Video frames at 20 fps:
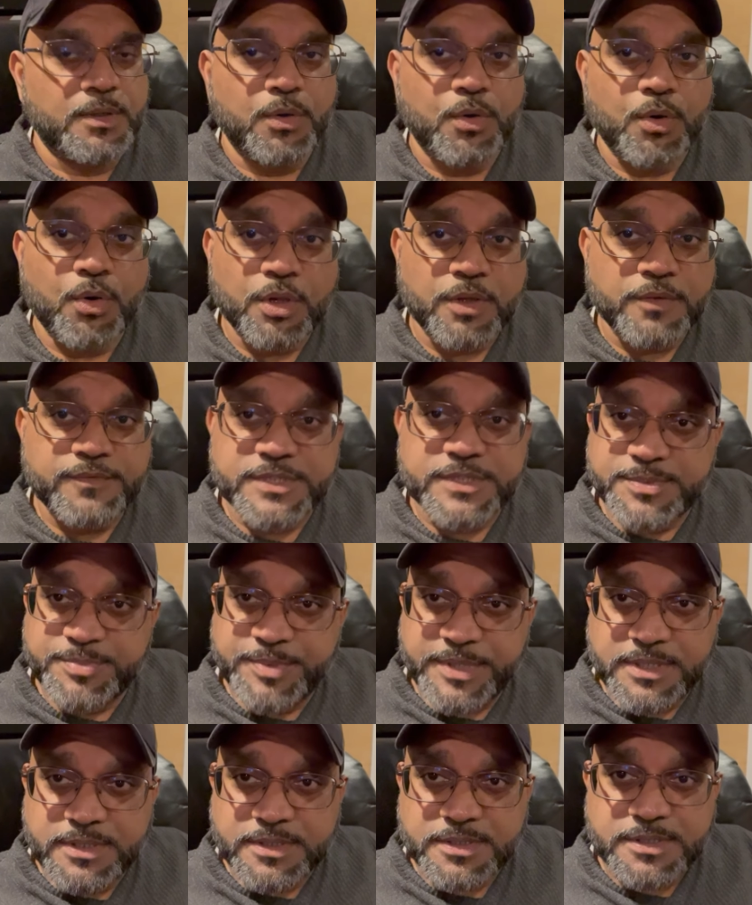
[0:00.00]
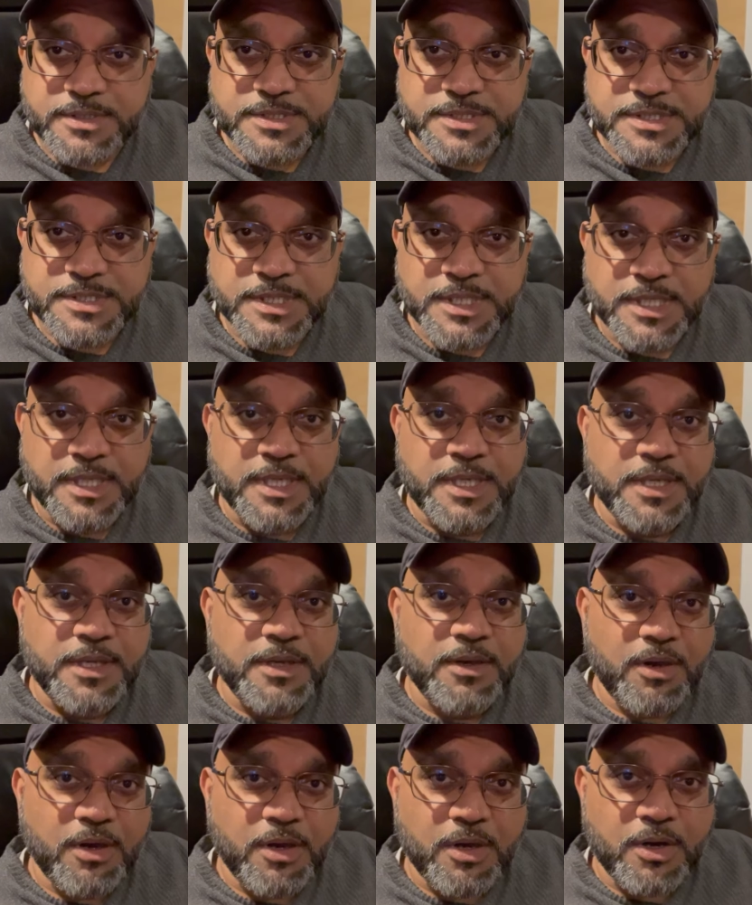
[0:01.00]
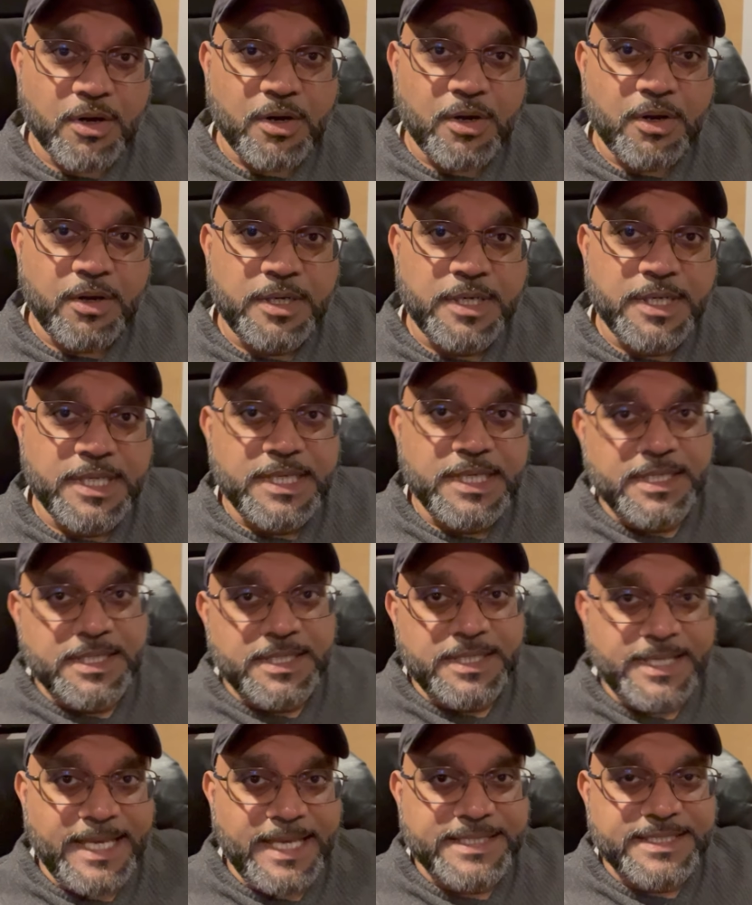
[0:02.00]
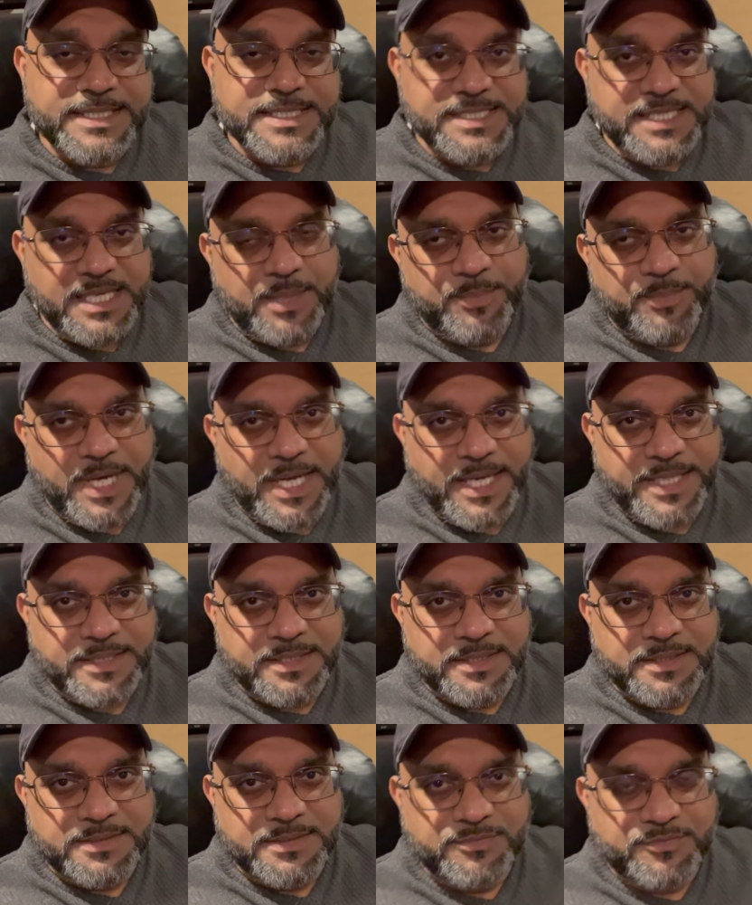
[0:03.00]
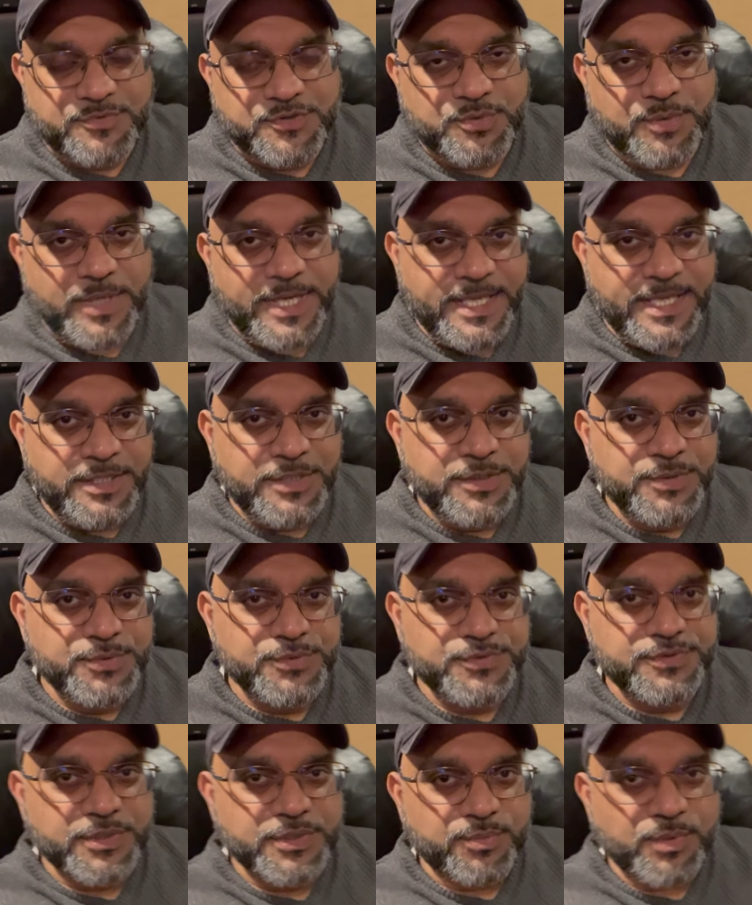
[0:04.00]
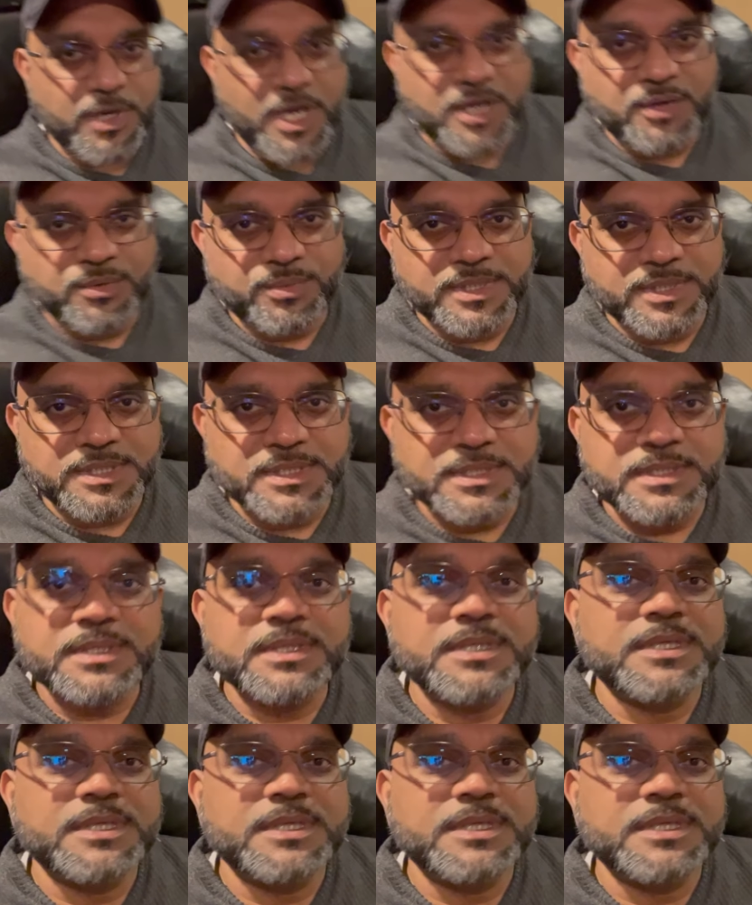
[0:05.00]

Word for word: All of the speakers are at the same height. So I use the Rockwell